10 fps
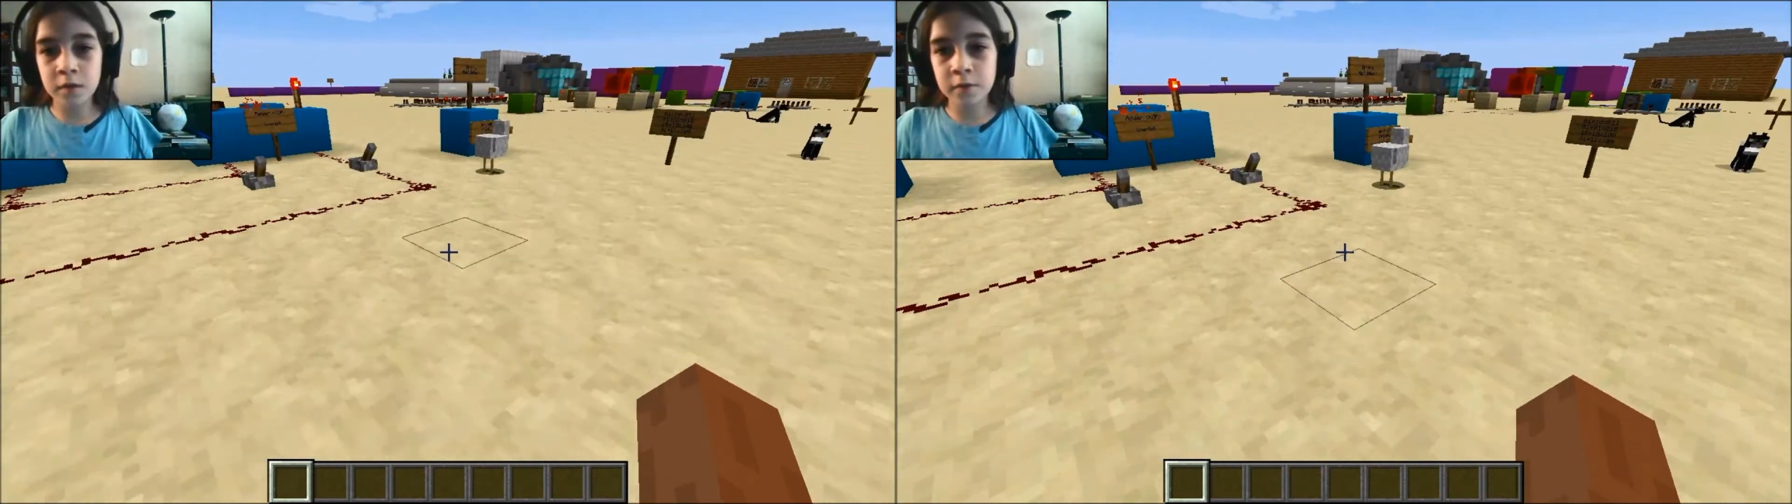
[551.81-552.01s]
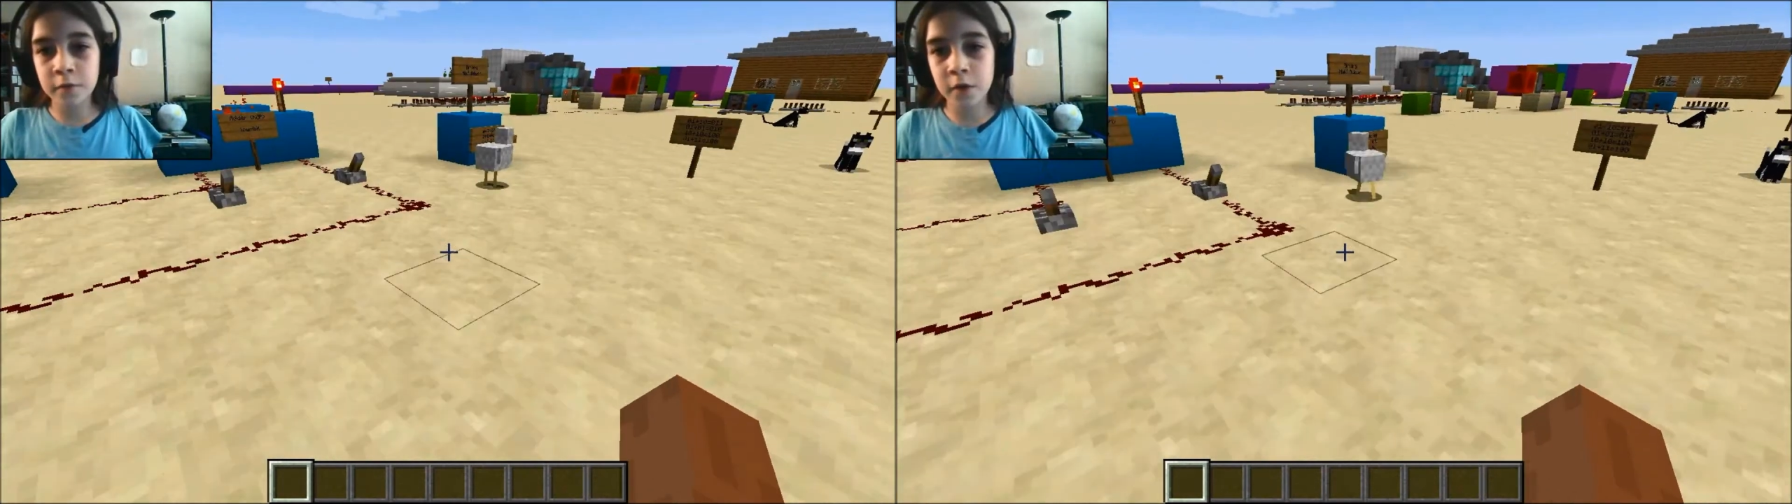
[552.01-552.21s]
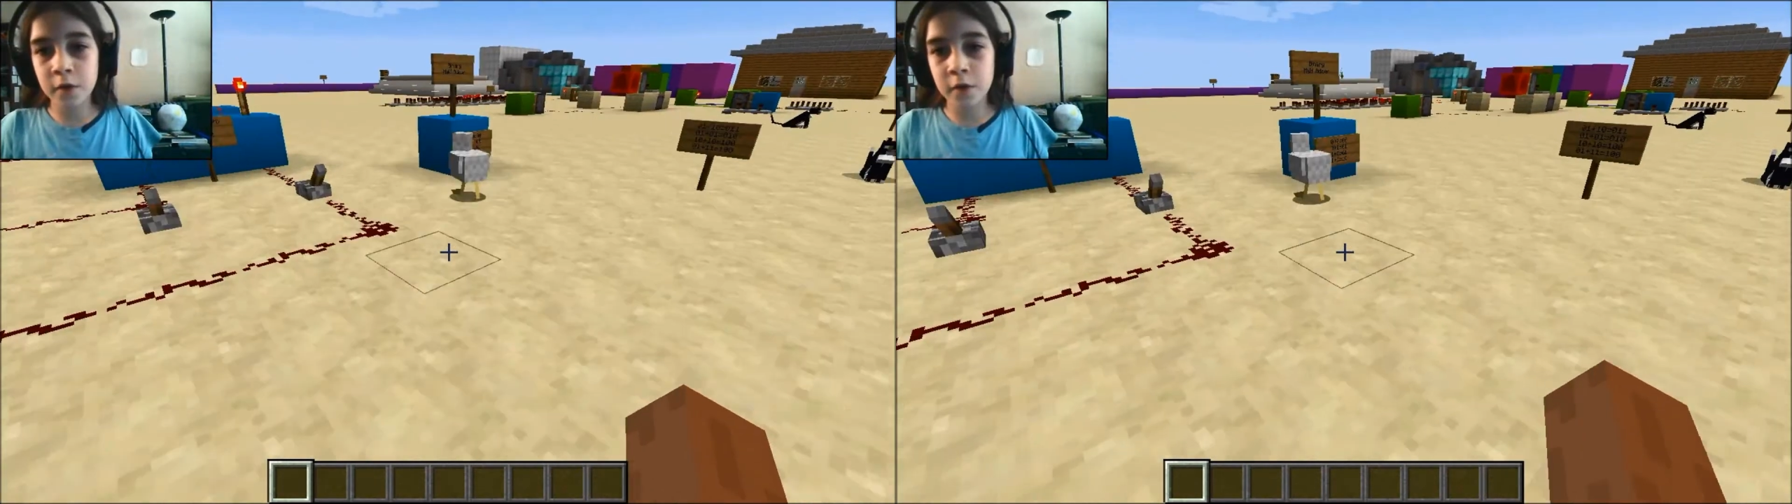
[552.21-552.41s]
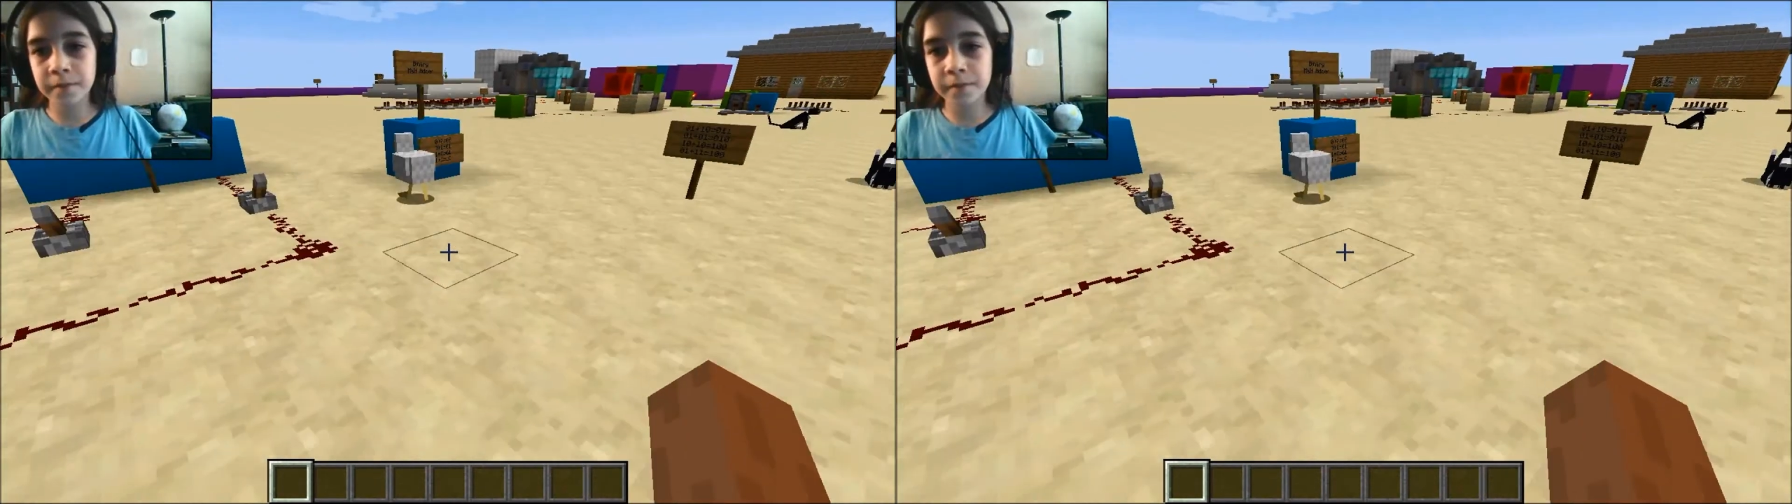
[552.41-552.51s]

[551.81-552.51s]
from